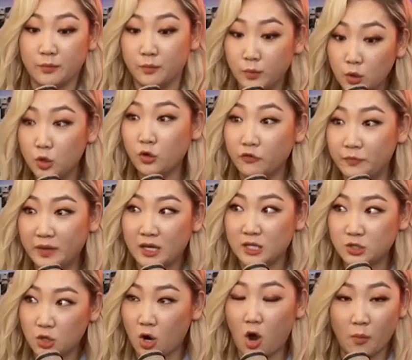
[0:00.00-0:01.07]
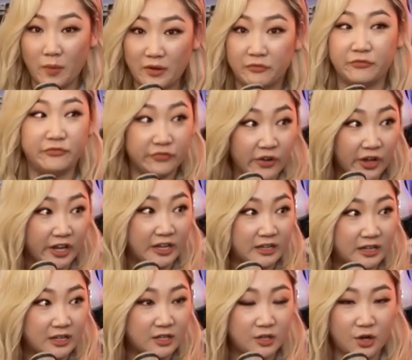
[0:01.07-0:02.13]
move because you're on my foot,
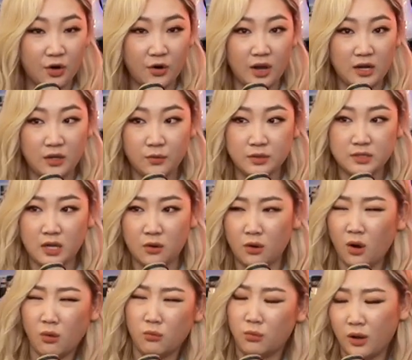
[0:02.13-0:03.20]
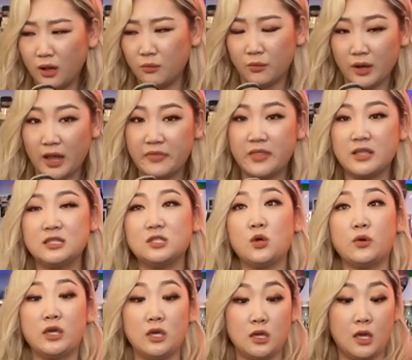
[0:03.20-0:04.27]
you know? And he was like, oh, what, what? And then so
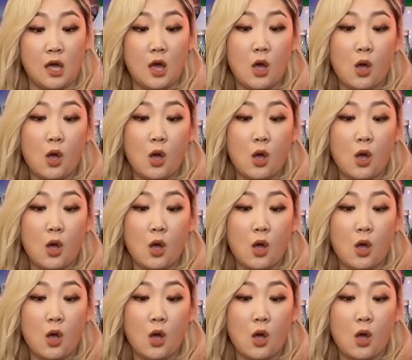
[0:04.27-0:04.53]
he